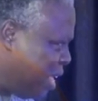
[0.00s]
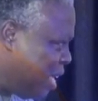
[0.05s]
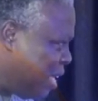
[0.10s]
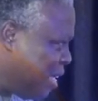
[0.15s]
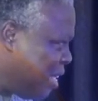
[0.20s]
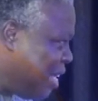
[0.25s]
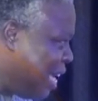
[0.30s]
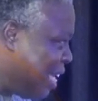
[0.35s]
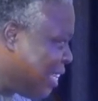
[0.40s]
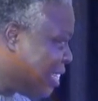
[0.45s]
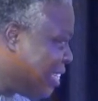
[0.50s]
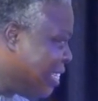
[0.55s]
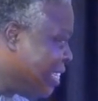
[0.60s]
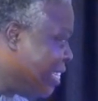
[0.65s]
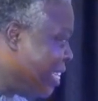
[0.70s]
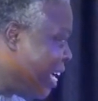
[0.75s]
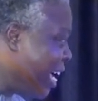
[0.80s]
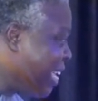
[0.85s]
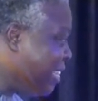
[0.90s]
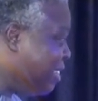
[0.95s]
that
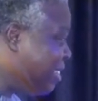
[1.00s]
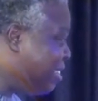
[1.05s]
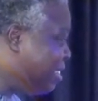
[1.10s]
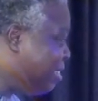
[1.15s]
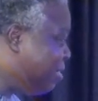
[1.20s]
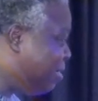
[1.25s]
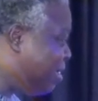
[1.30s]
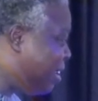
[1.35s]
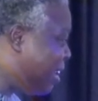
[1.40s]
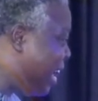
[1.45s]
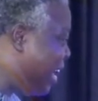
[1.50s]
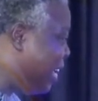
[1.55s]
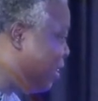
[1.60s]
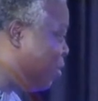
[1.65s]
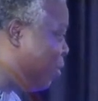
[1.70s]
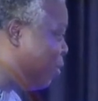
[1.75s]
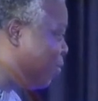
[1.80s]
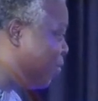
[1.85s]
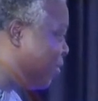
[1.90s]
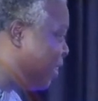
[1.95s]
that kind
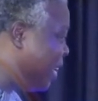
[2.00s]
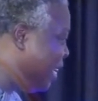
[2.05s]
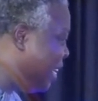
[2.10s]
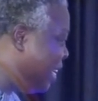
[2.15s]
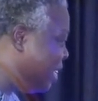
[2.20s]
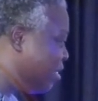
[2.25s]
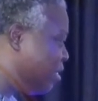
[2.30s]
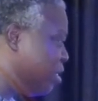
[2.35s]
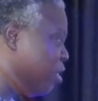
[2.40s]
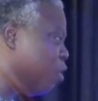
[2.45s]
of thing is not